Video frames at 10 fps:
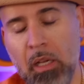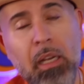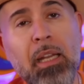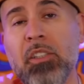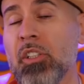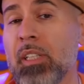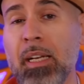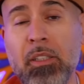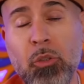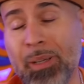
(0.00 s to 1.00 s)
Let's just get
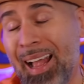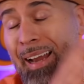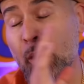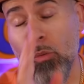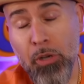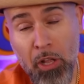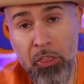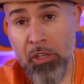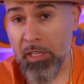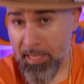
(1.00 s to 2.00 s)
into it. I know
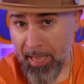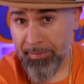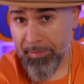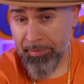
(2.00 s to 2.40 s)
nothing yet,